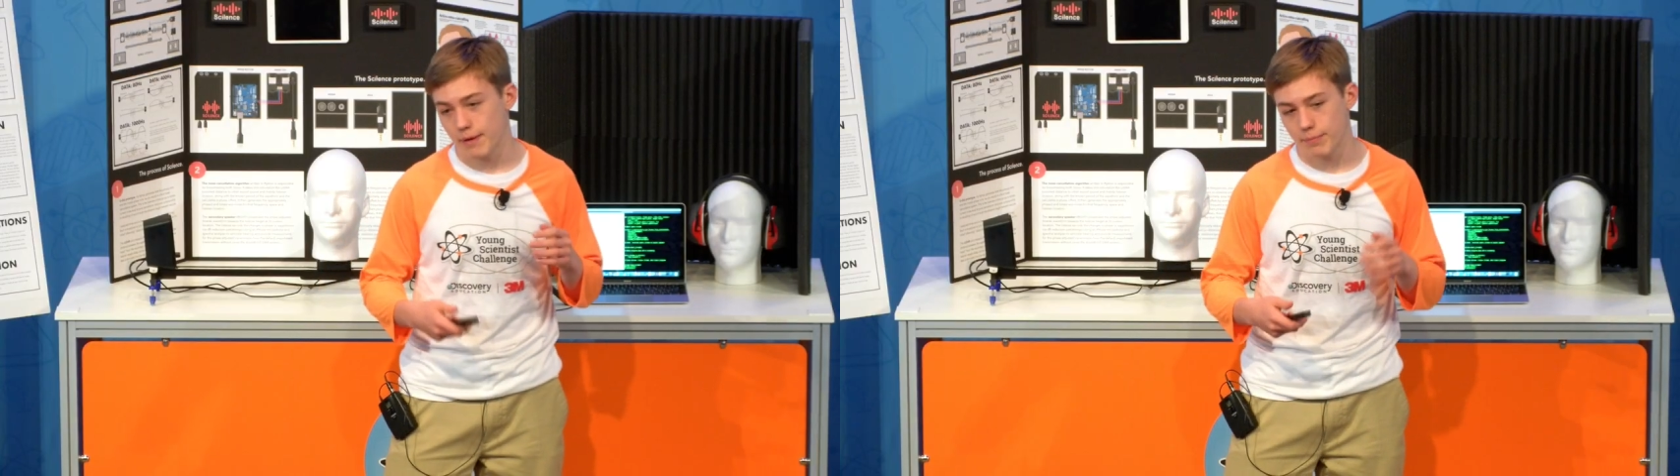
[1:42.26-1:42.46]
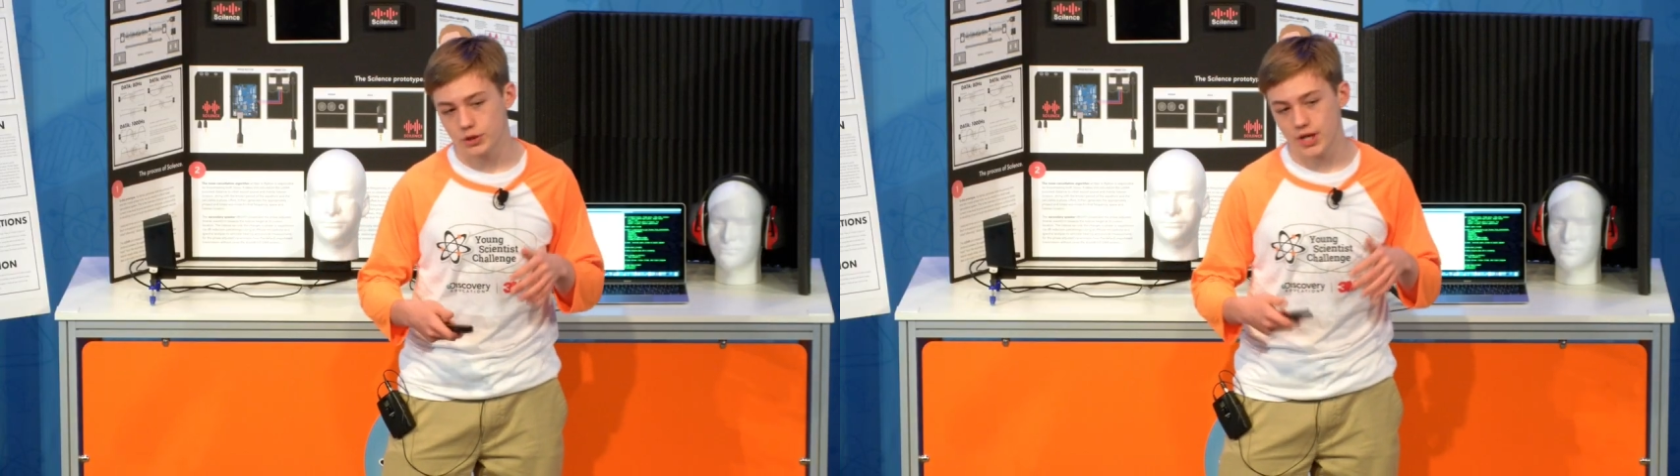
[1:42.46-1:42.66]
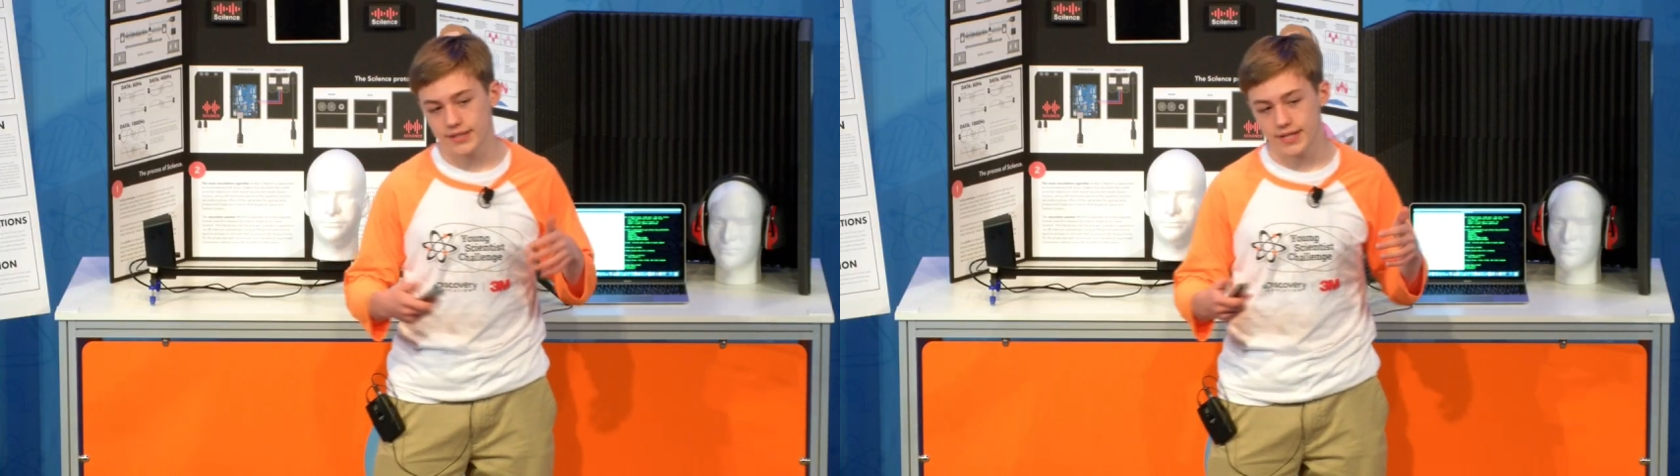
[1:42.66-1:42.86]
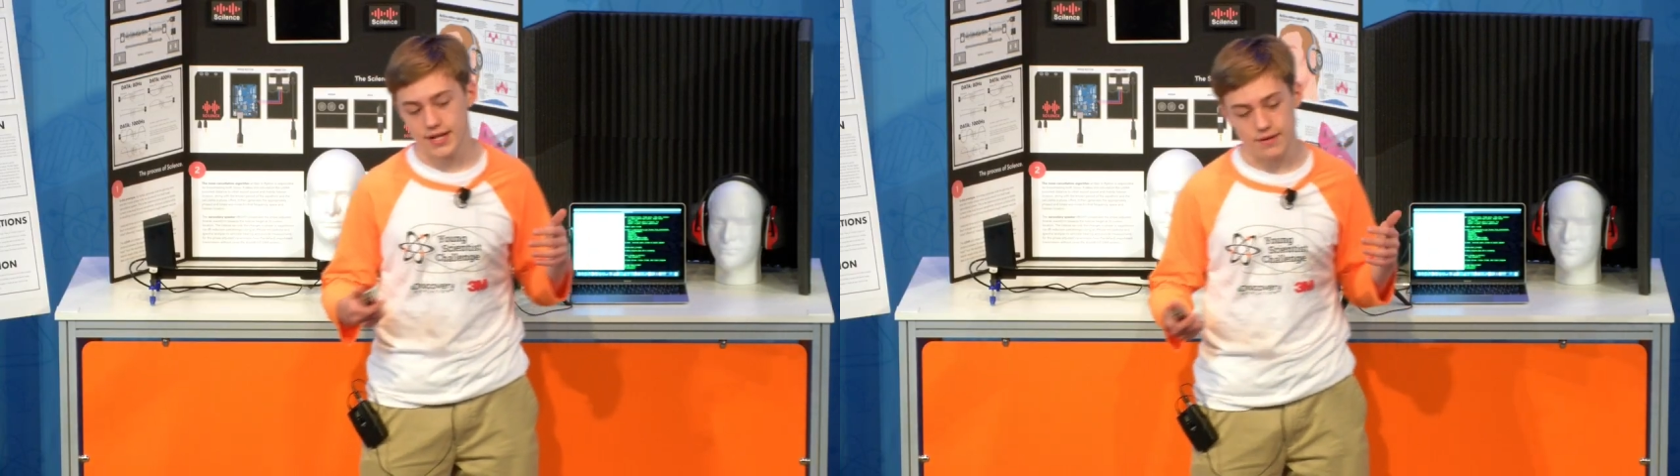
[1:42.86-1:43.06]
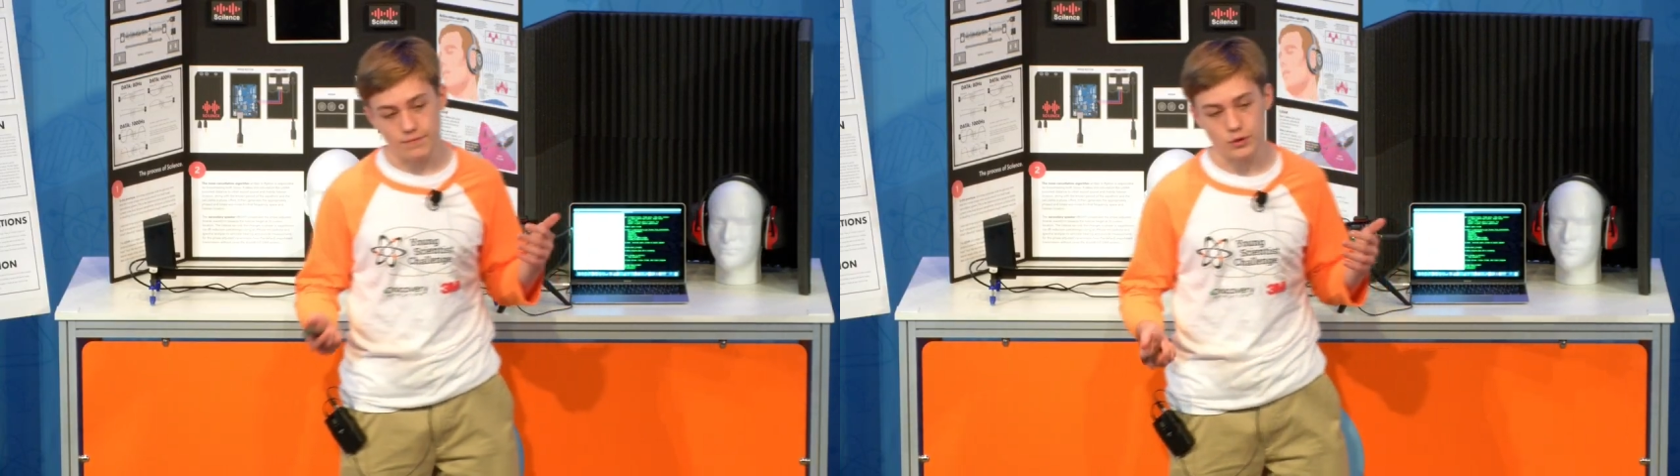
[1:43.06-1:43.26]
by projecting
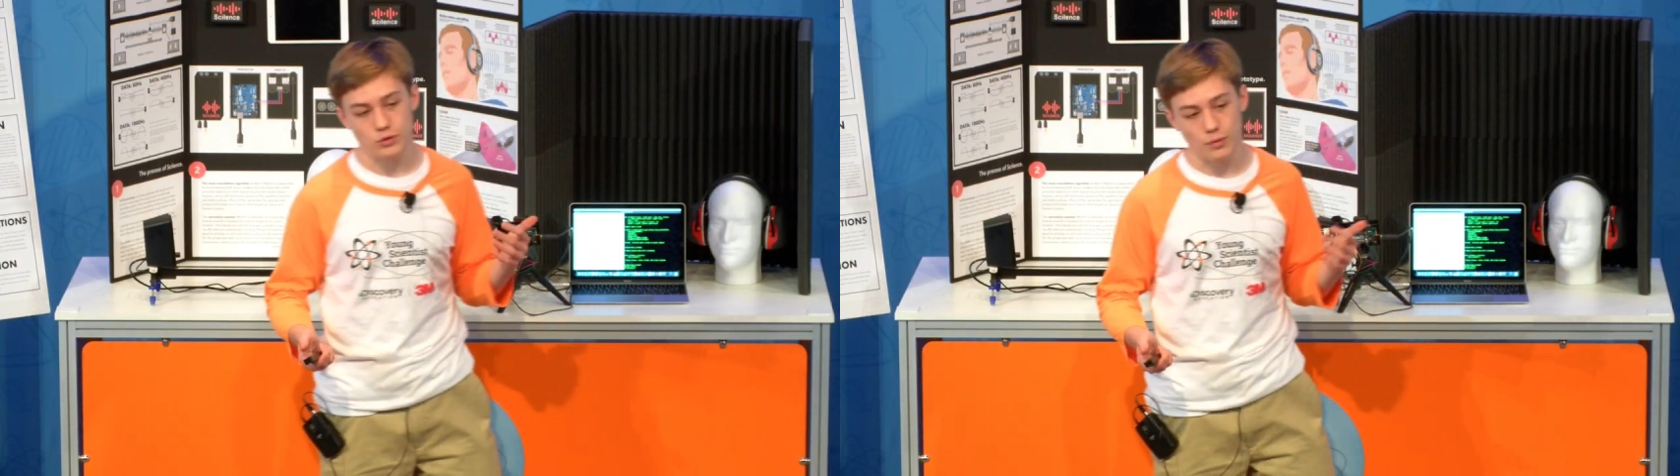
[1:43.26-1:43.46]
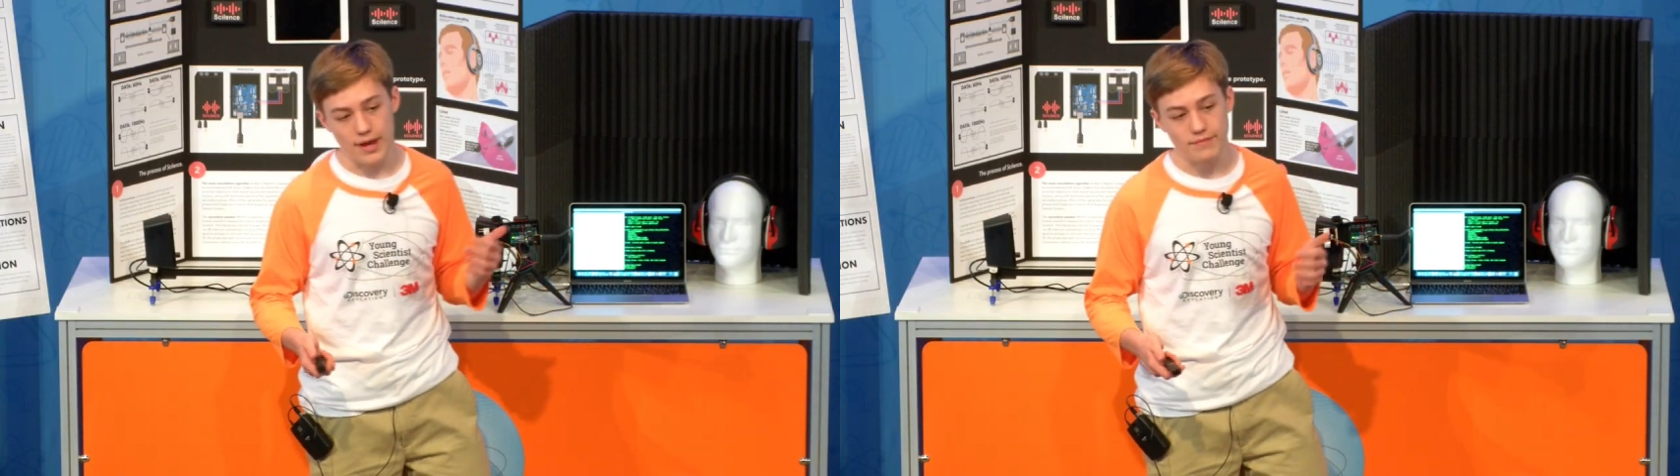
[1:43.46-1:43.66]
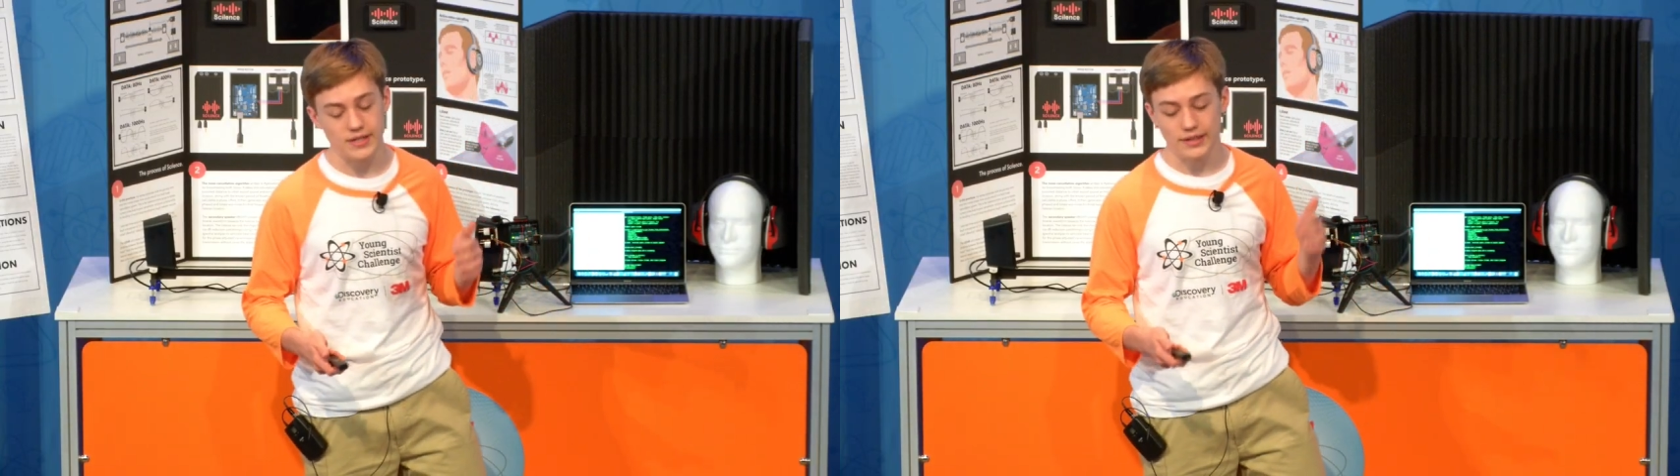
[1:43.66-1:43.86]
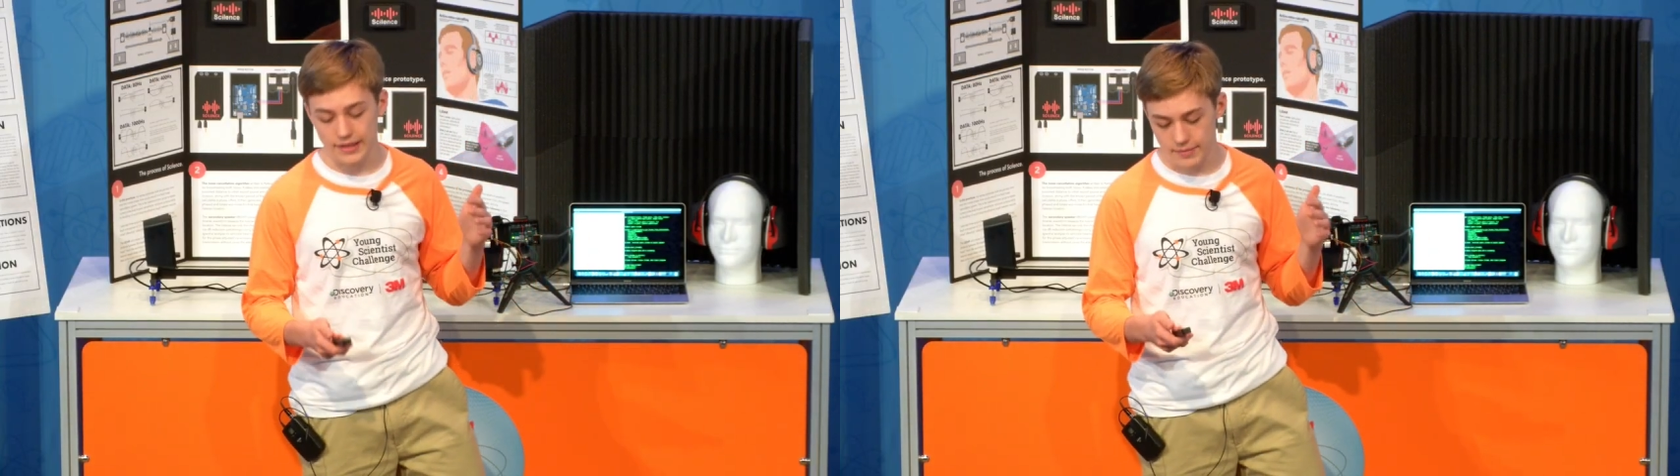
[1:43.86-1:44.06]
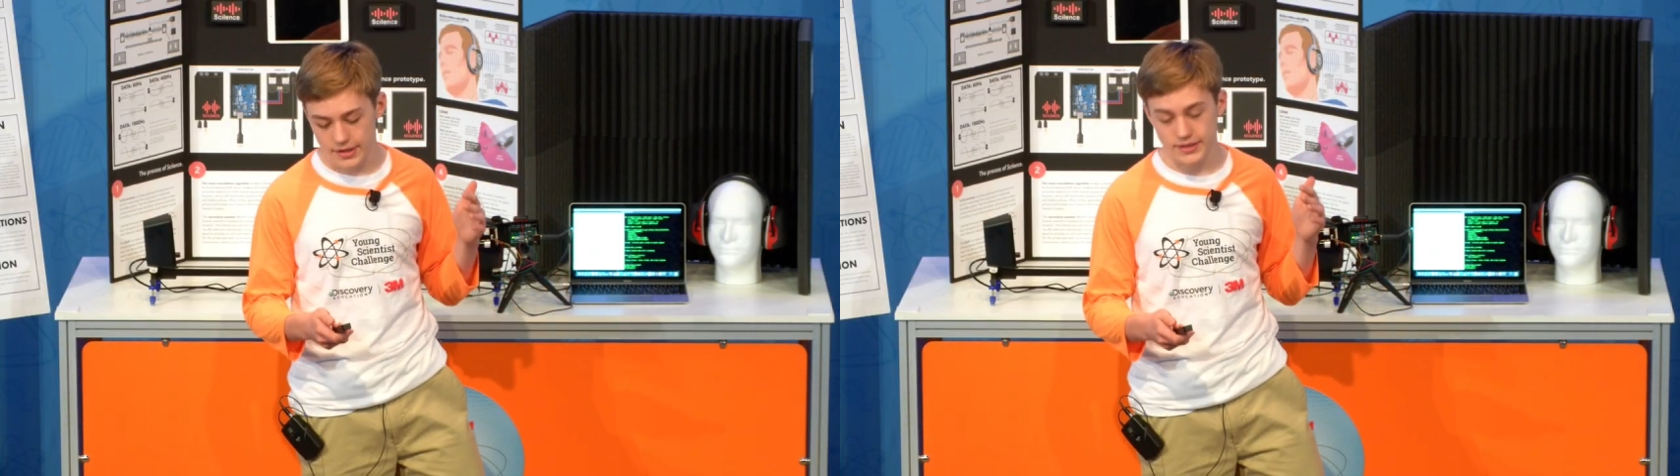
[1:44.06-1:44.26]
inverse waves in a
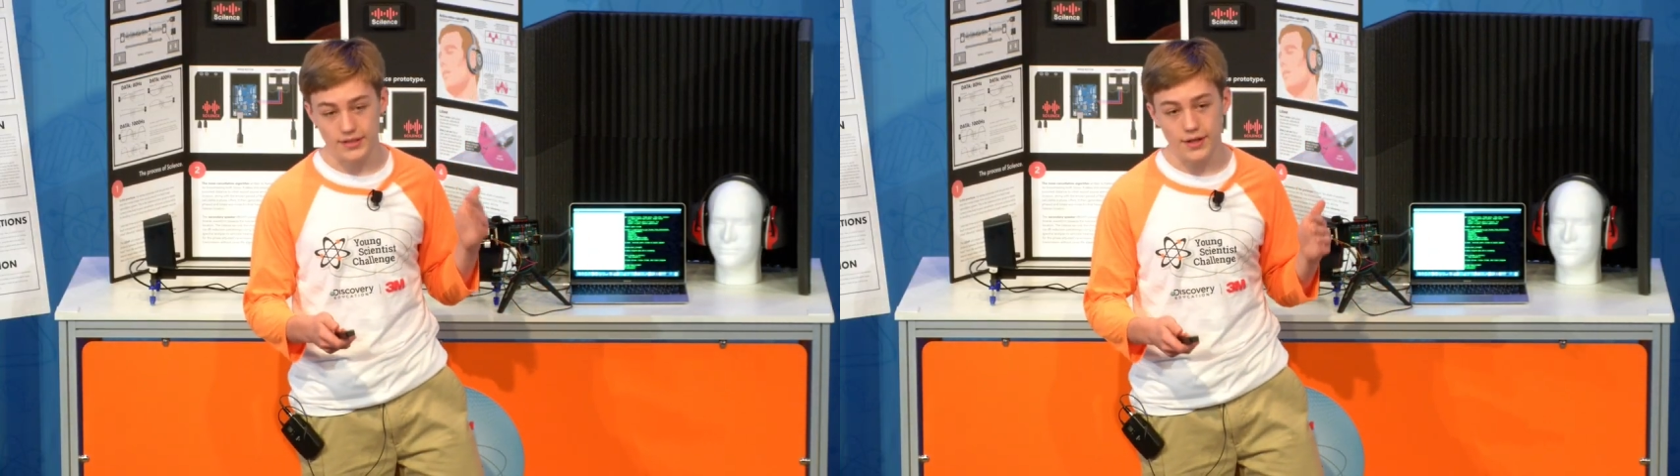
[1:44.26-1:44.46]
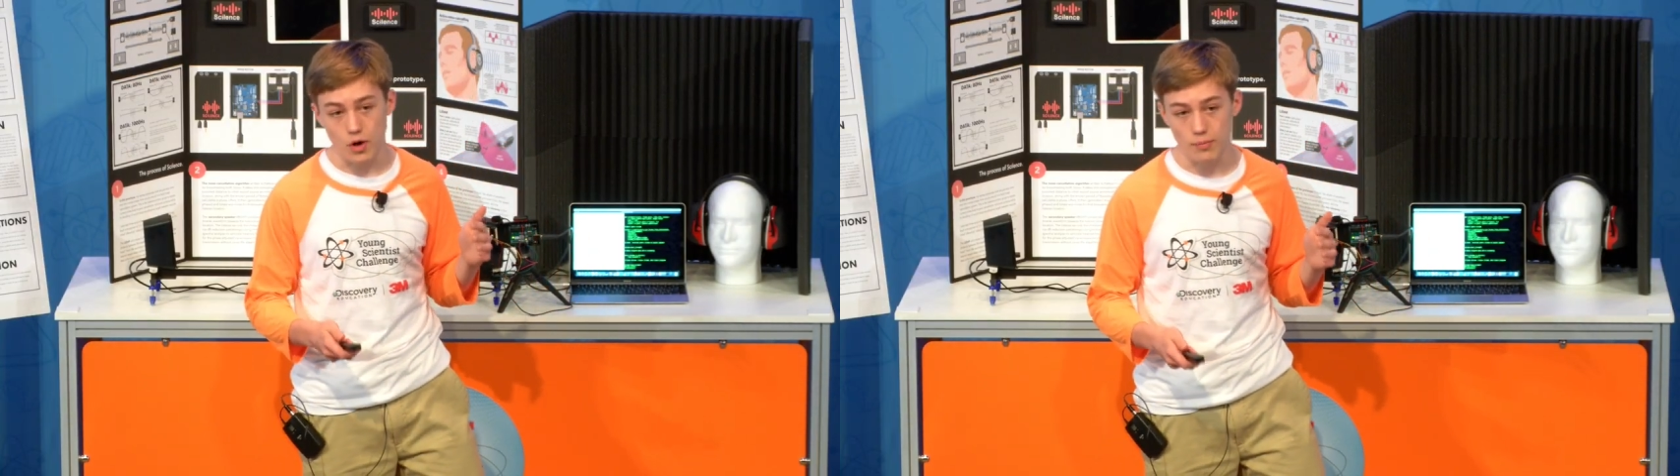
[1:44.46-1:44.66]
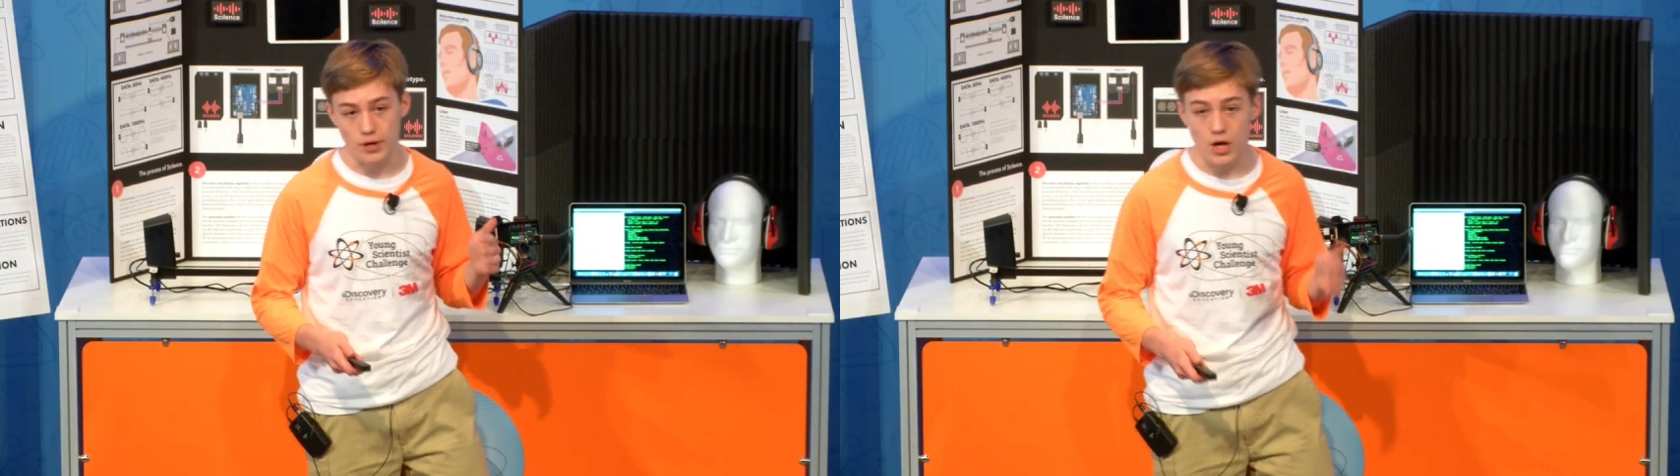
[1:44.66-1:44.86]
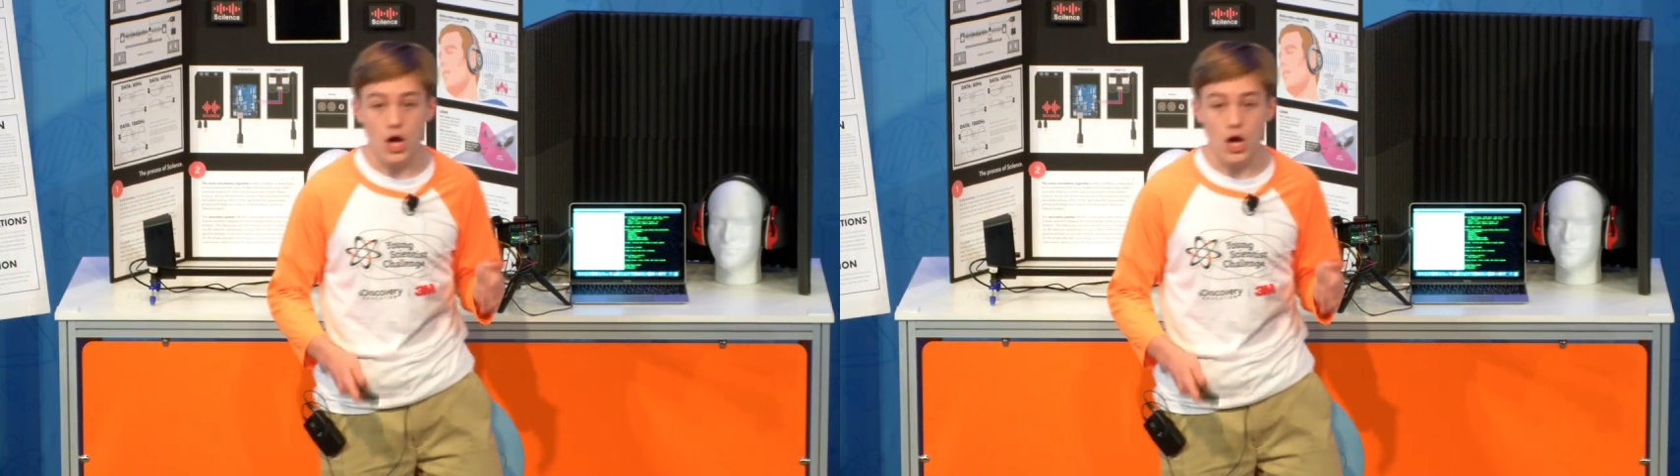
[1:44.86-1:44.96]
limited scope.